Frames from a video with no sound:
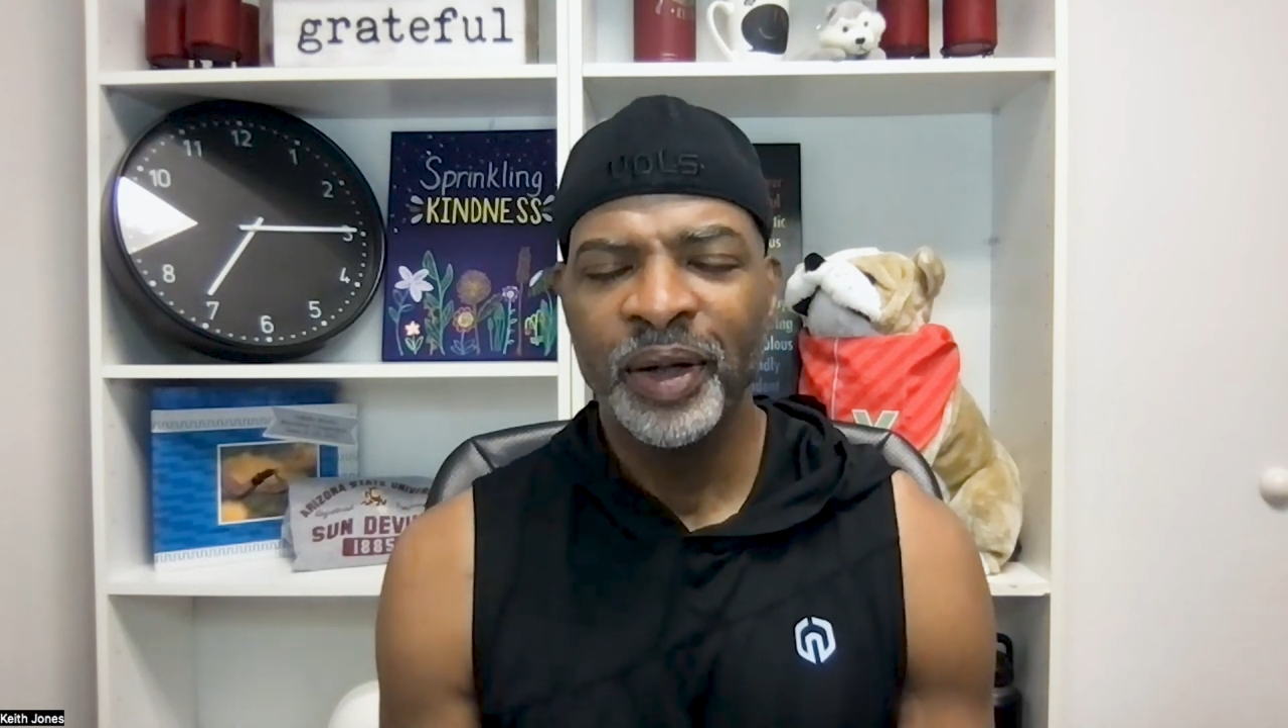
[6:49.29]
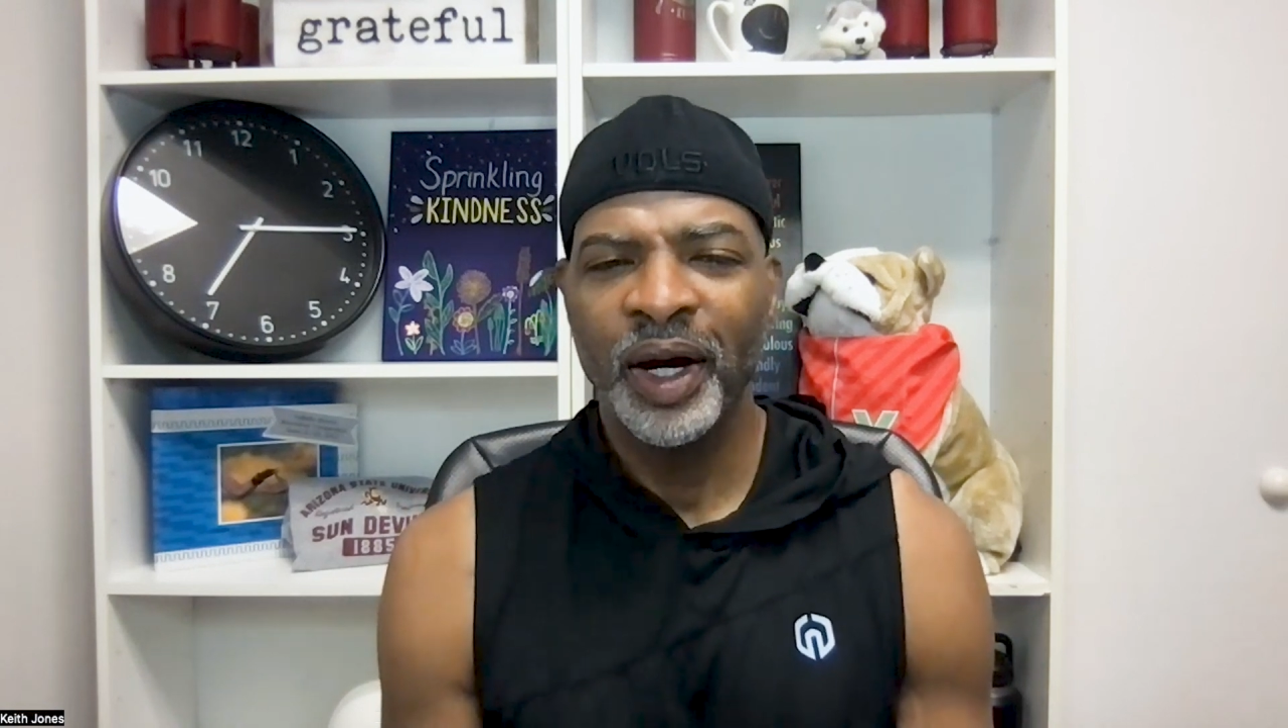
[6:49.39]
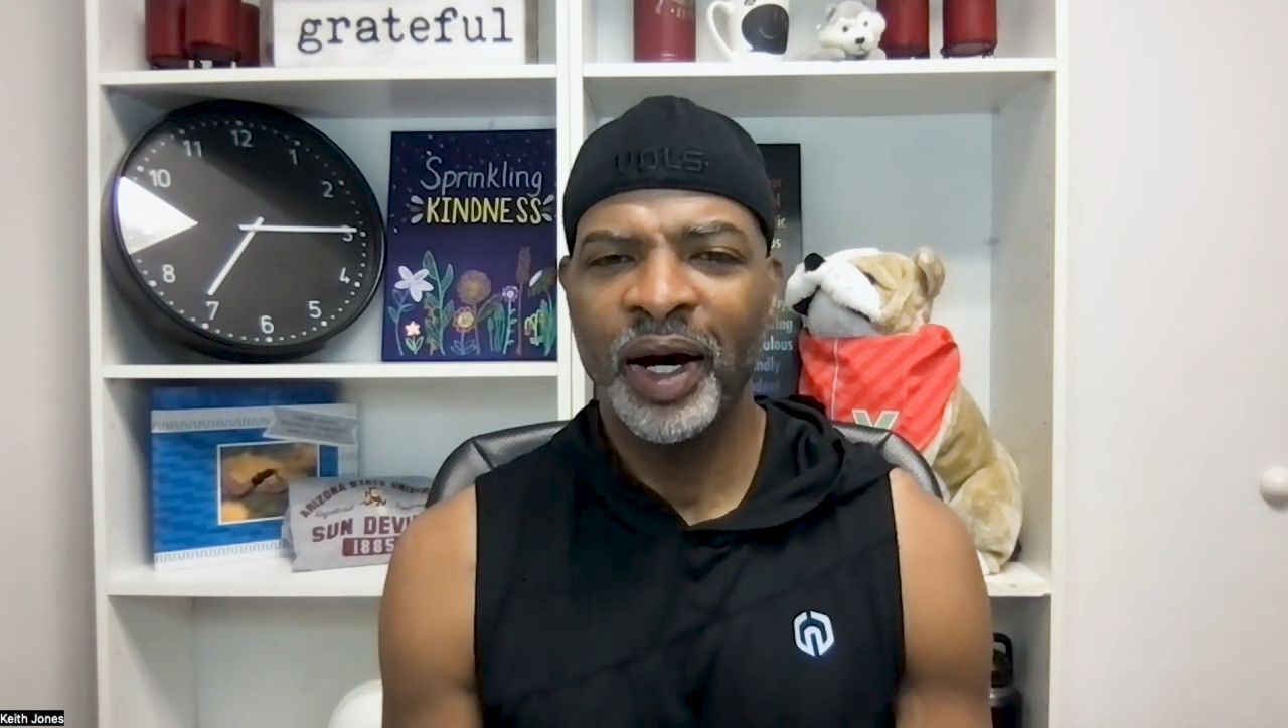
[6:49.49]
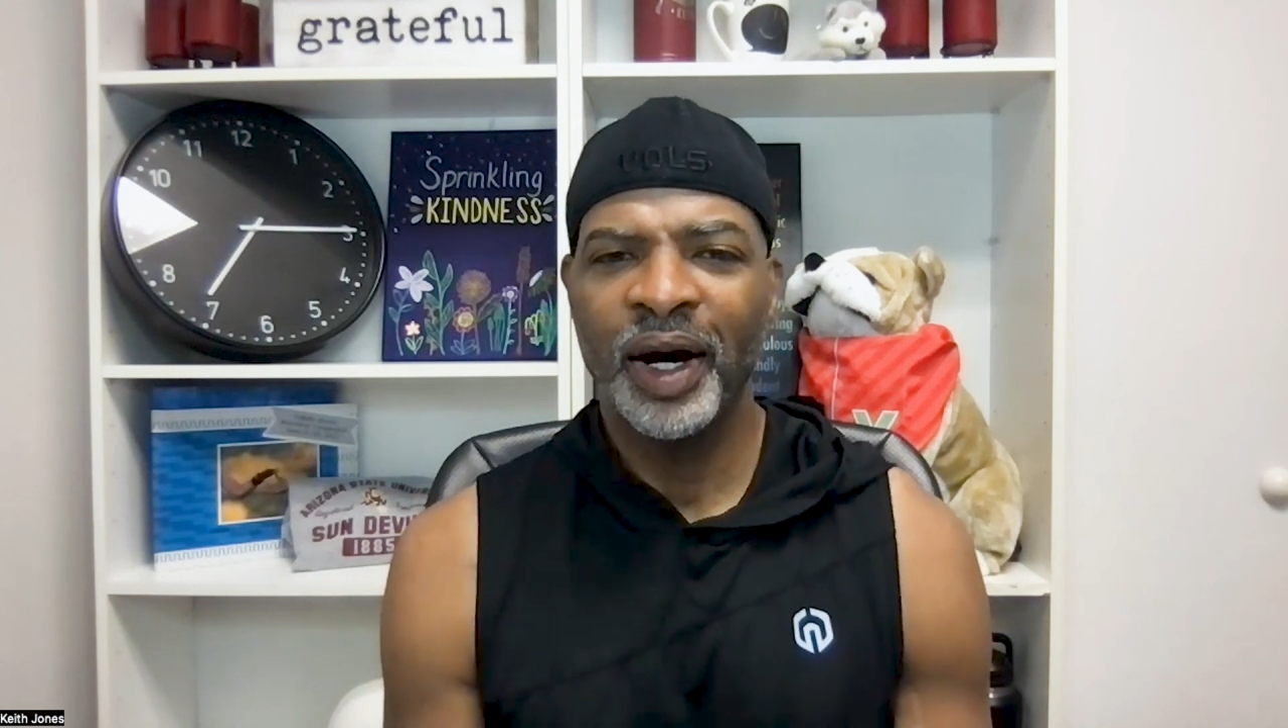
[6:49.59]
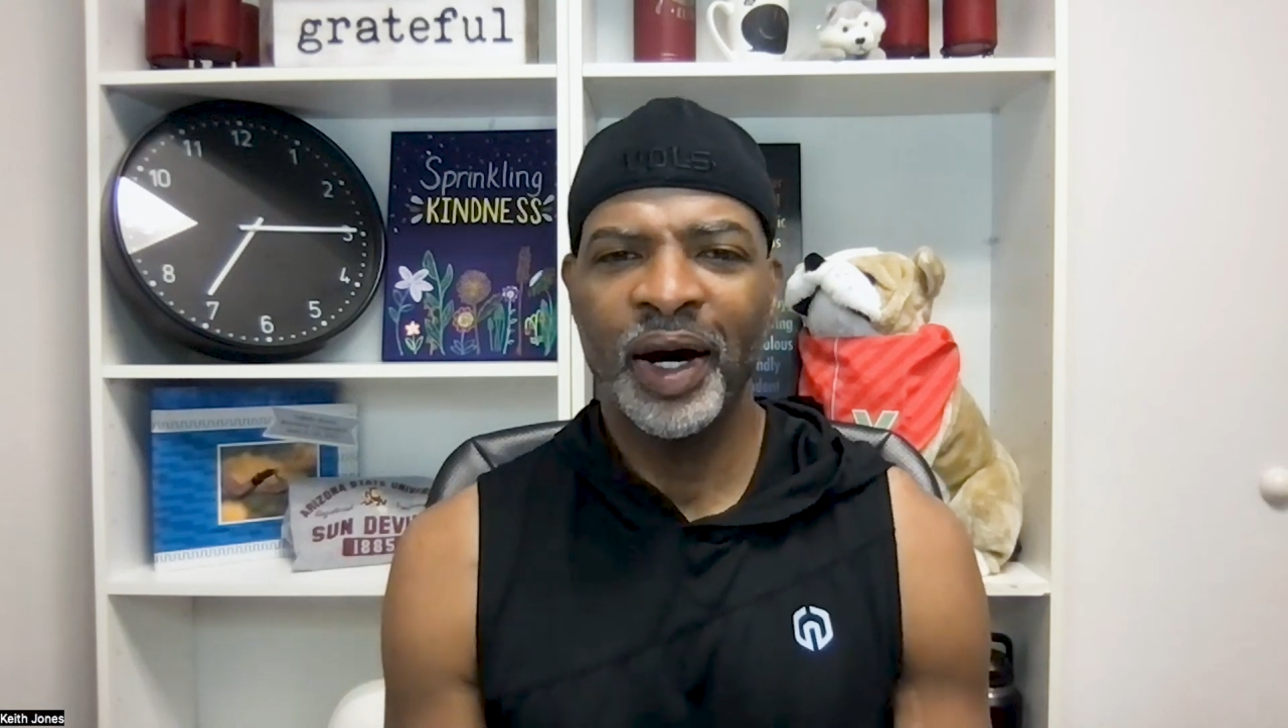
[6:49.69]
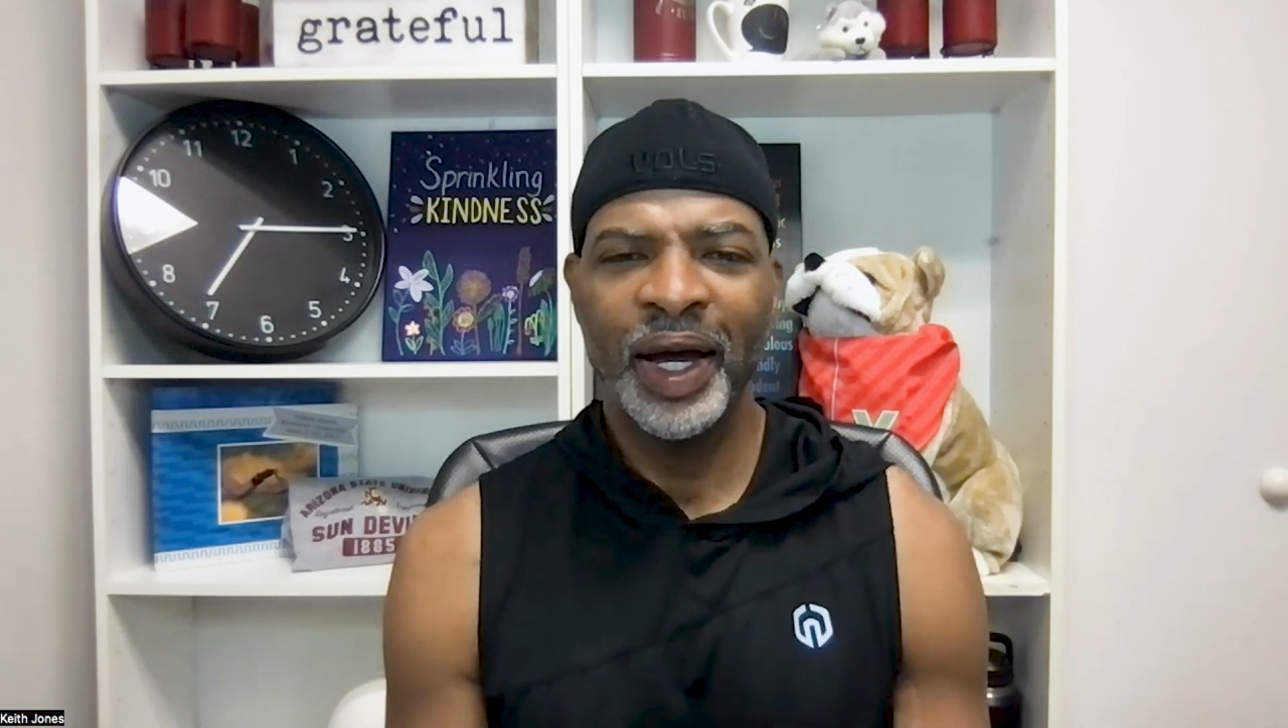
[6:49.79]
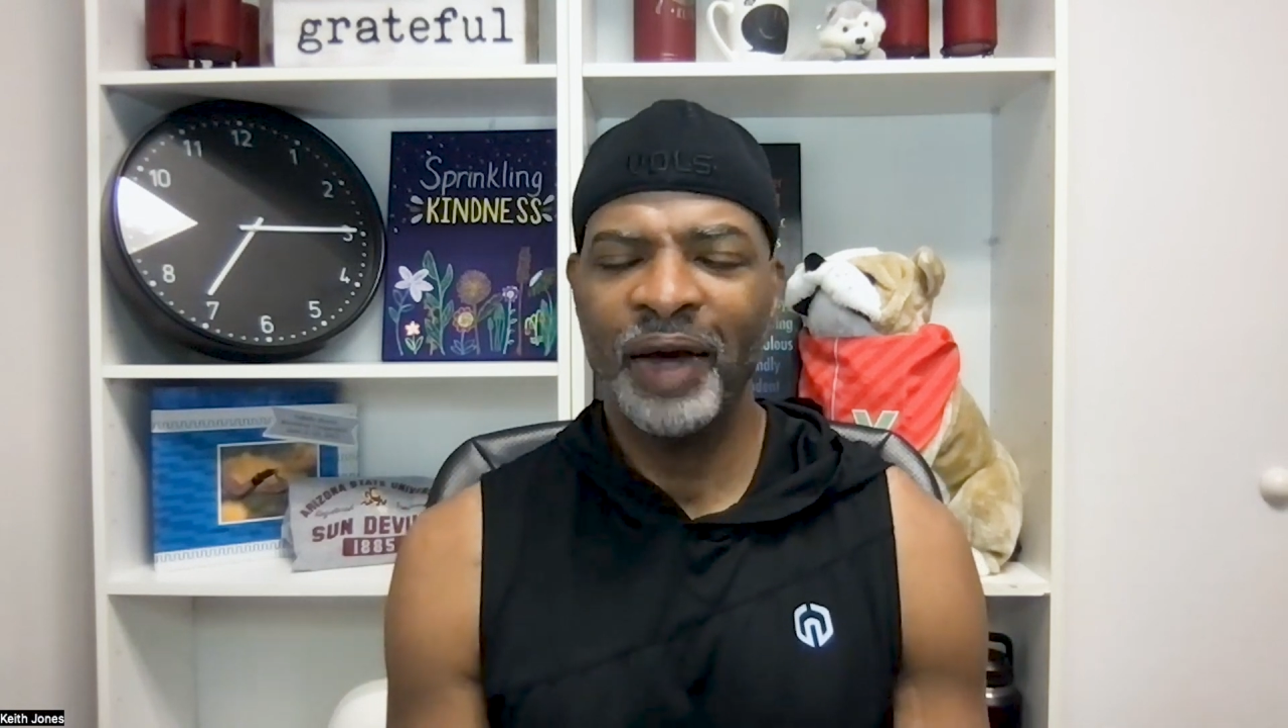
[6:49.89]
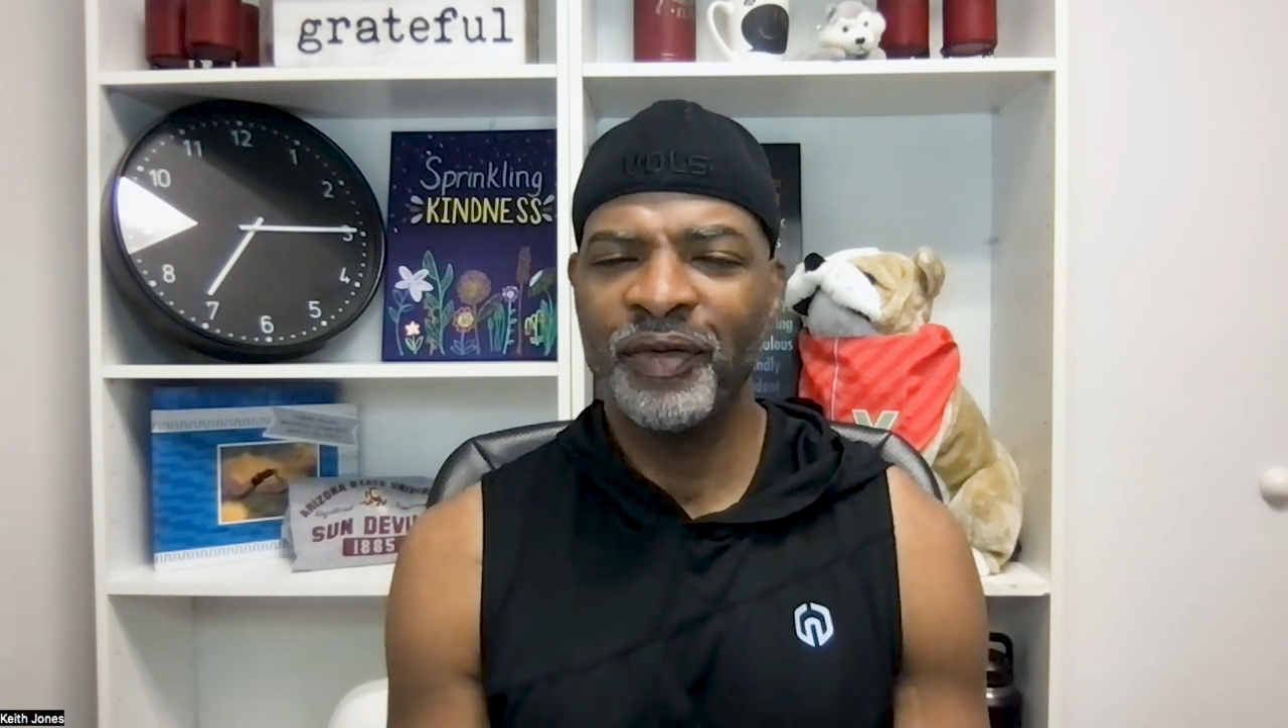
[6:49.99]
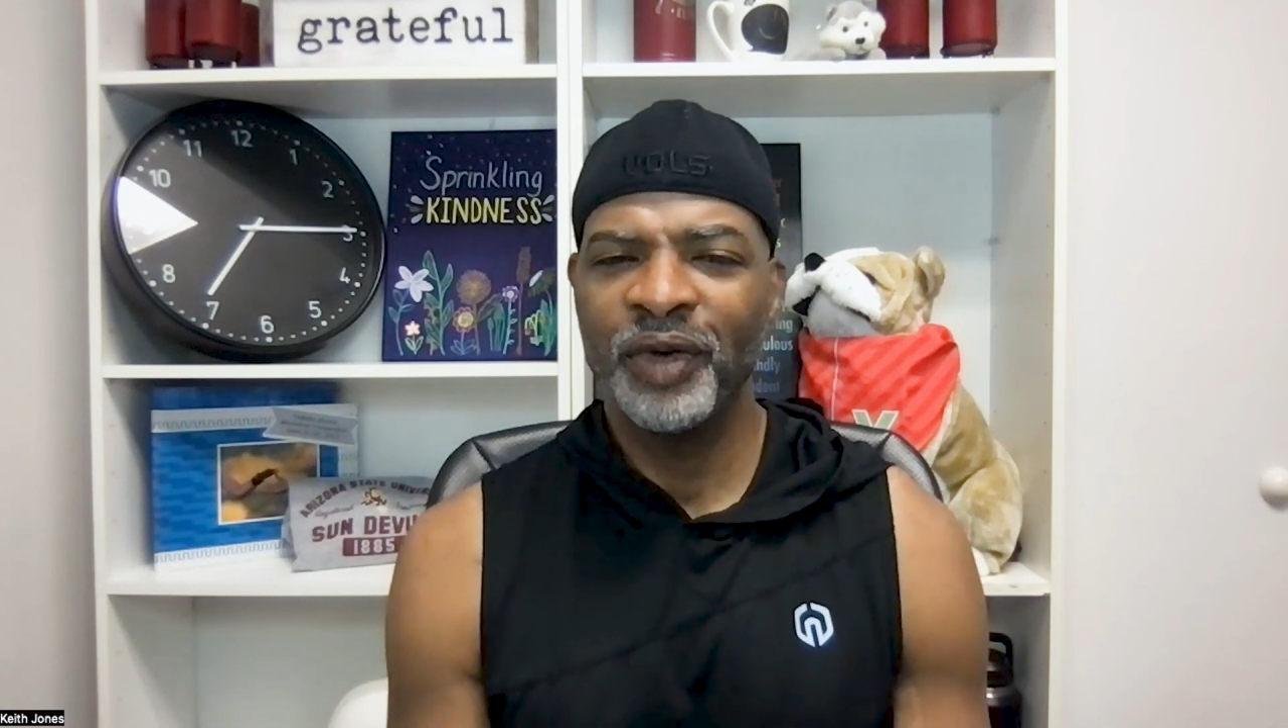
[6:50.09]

Uh, I have